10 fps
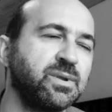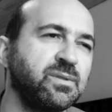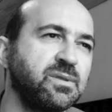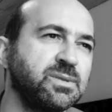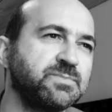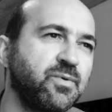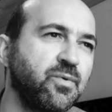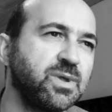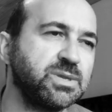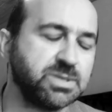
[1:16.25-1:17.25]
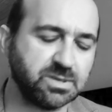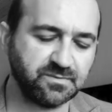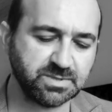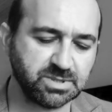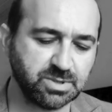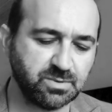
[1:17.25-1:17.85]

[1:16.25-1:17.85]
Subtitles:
and the inspiration of such a